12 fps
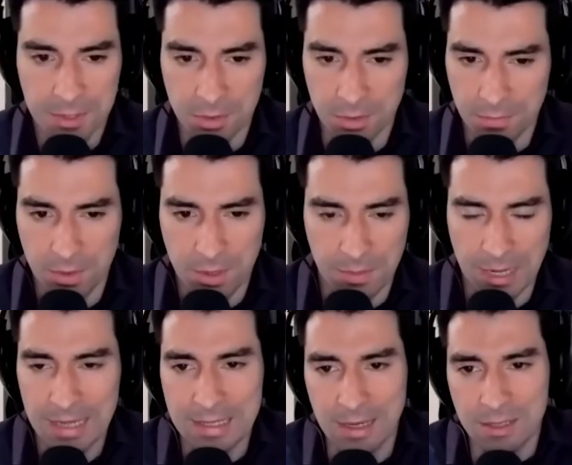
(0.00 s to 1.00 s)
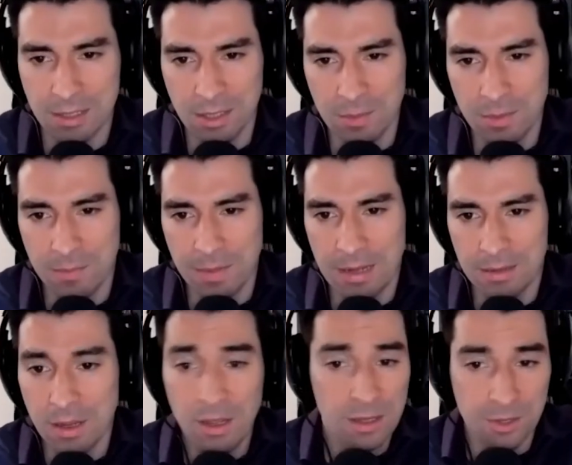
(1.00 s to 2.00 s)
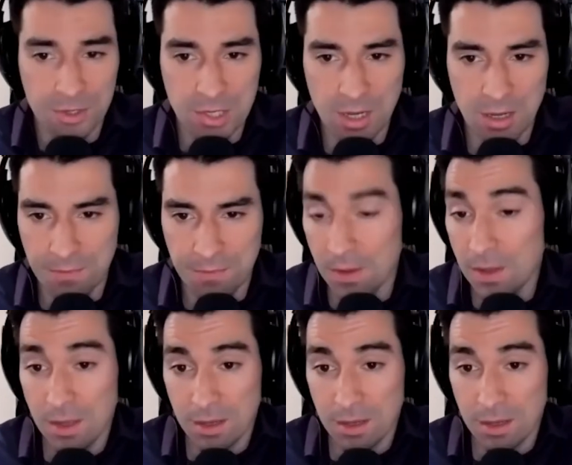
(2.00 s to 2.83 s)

So if you could kind of tell us a little bit about yourself,